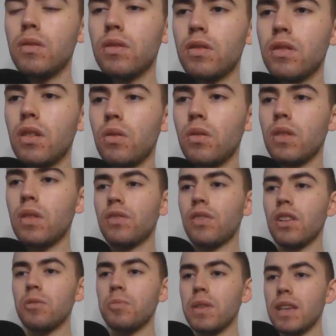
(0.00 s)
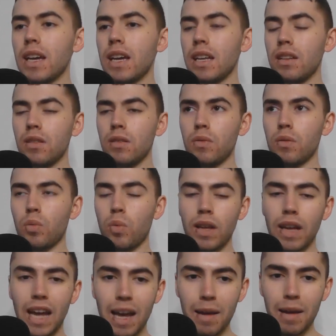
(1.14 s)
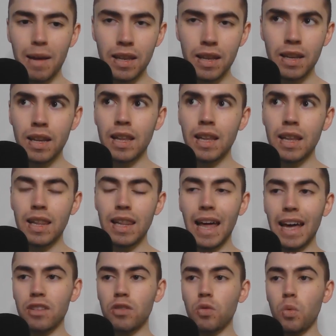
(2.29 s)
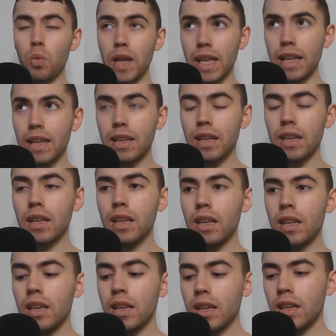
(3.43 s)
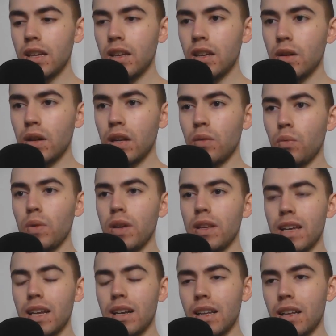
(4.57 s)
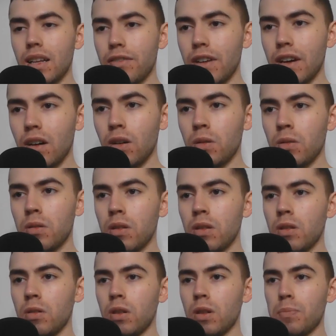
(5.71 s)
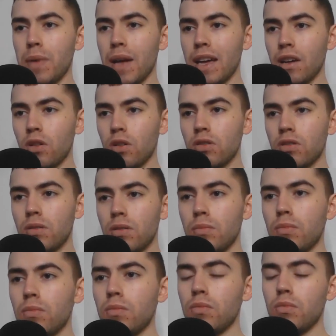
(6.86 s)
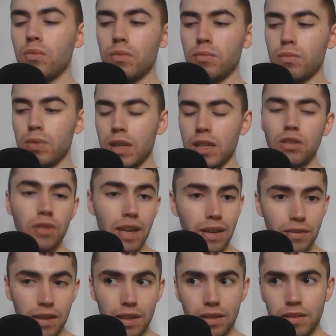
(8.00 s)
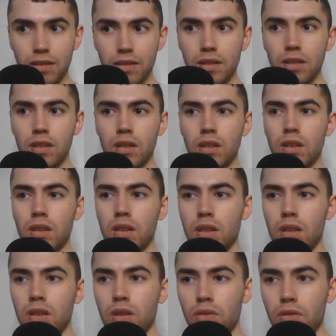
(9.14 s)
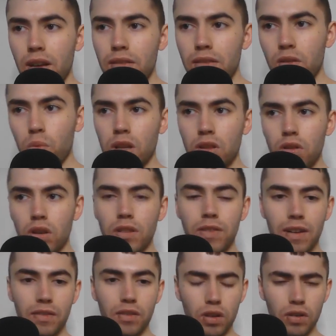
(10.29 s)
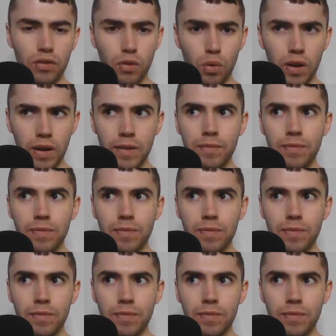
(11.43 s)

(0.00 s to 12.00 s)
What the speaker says: So let's first begin with what happened last week. In week 10 in the NFL, the Bengals played the Ravens. The Ravens won 35-34.